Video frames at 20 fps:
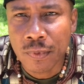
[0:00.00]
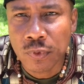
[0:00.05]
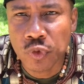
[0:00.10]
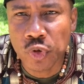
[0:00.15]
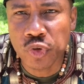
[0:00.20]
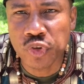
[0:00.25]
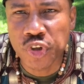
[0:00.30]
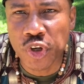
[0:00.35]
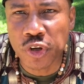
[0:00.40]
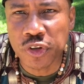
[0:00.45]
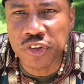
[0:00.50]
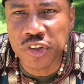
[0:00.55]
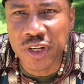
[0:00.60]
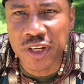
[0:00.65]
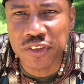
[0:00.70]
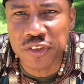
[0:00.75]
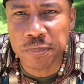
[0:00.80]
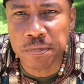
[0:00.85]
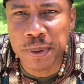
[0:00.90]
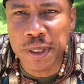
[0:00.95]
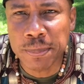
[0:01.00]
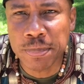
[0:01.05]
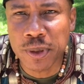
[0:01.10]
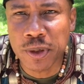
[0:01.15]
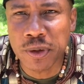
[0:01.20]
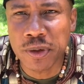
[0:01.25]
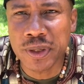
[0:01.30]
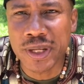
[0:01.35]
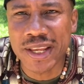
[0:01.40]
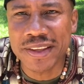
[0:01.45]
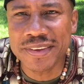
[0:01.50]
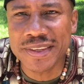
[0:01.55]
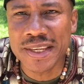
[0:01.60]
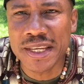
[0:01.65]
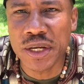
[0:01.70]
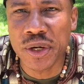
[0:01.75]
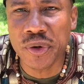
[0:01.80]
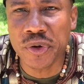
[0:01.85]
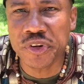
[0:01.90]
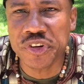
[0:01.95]
to judge his people unless
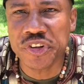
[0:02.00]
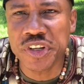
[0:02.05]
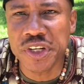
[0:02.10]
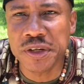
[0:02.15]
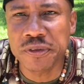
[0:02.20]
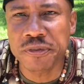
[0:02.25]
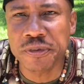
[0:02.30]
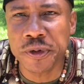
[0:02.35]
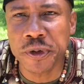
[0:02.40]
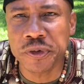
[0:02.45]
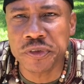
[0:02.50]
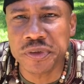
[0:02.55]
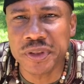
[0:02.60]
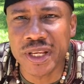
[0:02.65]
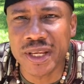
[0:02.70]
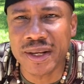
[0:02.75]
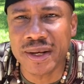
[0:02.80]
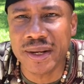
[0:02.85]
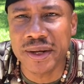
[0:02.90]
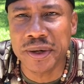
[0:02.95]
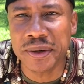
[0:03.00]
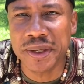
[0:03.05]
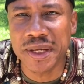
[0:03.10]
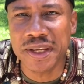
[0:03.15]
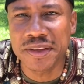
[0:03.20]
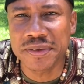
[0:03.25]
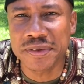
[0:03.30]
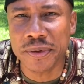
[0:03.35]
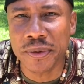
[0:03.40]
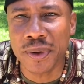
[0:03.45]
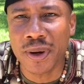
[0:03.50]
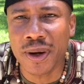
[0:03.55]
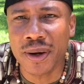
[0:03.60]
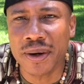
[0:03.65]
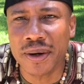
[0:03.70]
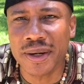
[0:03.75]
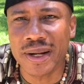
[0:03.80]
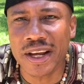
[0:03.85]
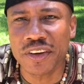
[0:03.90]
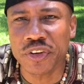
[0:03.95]
he or she first declare his or
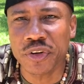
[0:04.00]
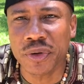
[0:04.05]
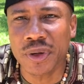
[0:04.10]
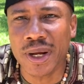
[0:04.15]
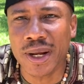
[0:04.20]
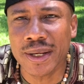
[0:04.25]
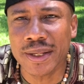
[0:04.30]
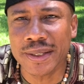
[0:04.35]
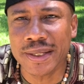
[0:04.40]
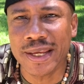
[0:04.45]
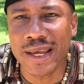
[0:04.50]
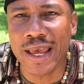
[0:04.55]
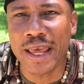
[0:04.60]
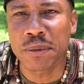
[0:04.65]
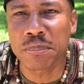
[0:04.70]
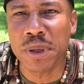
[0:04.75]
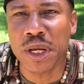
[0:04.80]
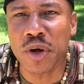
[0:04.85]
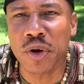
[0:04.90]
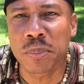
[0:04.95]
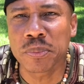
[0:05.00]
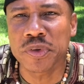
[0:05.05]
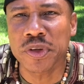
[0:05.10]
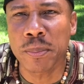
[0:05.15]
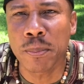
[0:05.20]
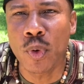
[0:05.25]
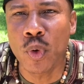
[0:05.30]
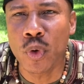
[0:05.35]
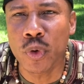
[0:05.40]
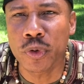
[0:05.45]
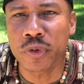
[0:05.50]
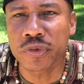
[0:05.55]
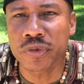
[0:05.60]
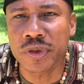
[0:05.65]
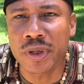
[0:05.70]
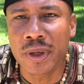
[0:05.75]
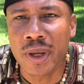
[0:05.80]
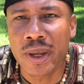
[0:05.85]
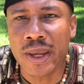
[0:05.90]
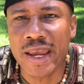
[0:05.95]
her nationality and becomes a
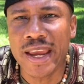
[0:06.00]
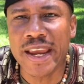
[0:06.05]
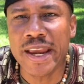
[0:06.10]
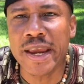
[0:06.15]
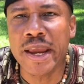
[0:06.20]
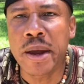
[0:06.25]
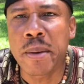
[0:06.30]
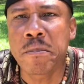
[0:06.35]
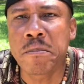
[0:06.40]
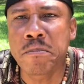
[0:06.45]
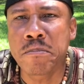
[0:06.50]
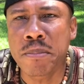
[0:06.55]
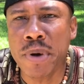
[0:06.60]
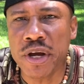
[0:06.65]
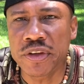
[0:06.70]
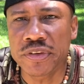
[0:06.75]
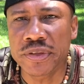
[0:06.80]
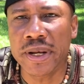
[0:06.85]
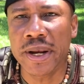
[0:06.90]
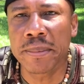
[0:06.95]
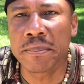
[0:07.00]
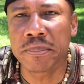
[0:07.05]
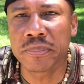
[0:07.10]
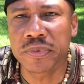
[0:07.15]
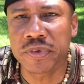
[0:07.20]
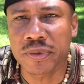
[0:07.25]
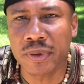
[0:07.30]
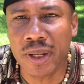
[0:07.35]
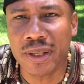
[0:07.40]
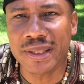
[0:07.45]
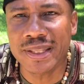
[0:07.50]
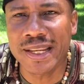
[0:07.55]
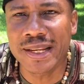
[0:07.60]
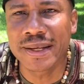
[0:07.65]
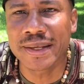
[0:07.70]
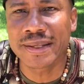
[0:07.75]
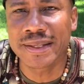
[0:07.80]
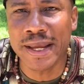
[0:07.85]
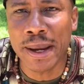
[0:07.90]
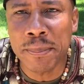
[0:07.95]
Moors, a Muslims.
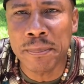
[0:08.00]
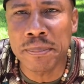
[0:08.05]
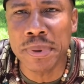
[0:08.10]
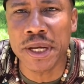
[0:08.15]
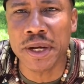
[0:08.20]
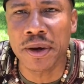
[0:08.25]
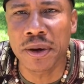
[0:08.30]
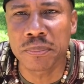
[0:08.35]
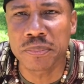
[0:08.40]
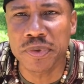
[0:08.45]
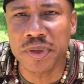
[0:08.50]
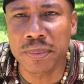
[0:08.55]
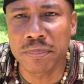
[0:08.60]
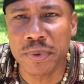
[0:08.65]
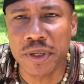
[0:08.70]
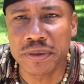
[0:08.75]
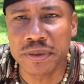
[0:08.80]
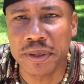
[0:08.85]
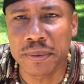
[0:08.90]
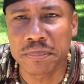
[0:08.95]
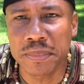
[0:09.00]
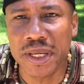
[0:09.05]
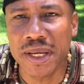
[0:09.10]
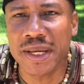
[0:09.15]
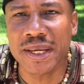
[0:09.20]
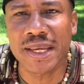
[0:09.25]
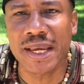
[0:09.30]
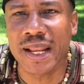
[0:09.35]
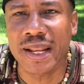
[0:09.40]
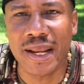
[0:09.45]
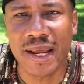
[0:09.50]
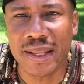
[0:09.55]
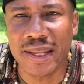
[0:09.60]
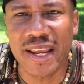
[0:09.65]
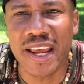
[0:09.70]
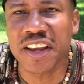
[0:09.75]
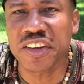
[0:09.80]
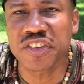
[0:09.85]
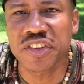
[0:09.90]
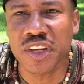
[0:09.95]
Until them becomes a Muslim, they cannot
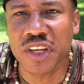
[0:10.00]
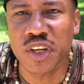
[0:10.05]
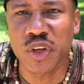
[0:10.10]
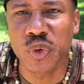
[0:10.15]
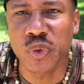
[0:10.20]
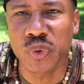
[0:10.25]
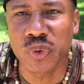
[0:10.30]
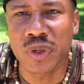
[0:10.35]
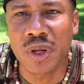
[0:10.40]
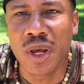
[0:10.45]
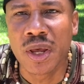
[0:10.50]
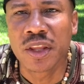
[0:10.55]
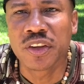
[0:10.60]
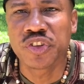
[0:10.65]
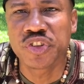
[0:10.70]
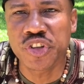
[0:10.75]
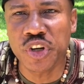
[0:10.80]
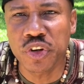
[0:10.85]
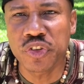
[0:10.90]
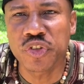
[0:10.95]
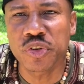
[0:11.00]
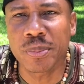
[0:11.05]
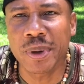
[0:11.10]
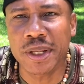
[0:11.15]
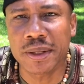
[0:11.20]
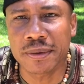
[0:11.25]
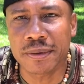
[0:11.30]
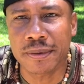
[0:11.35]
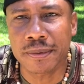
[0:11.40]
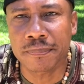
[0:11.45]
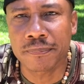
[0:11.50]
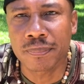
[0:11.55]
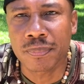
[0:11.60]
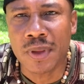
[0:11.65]
execute judgment.